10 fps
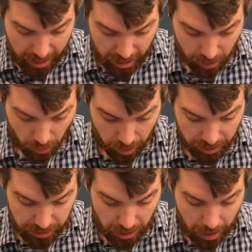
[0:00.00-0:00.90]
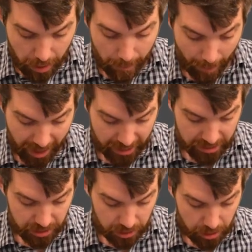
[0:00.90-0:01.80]
In other words,
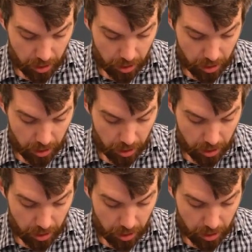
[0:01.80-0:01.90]
minus